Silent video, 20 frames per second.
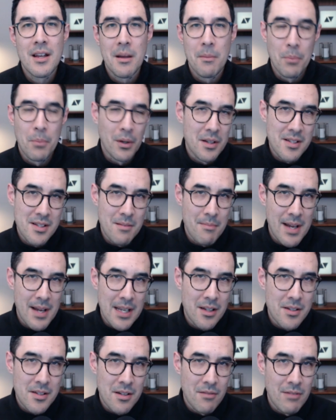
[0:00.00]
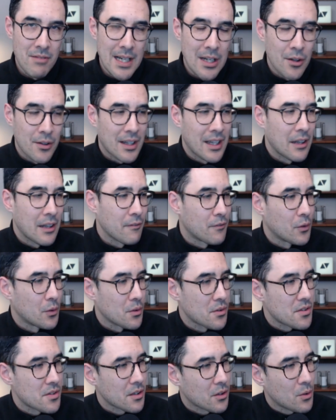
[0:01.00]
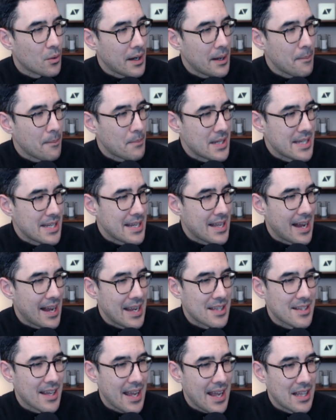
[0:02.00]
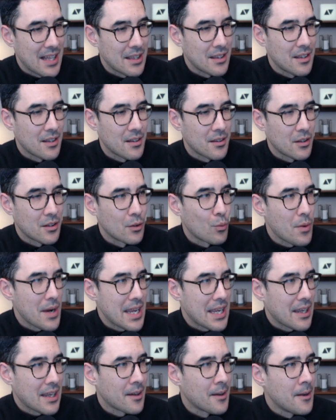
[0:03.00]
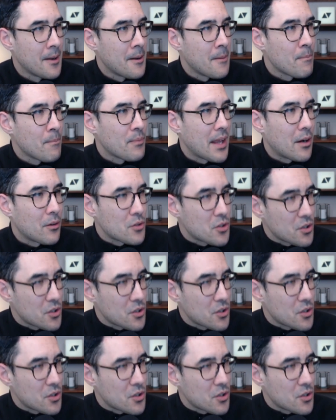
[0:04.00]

and policymakers are really looking for. So quite a busy day to end the week. Now,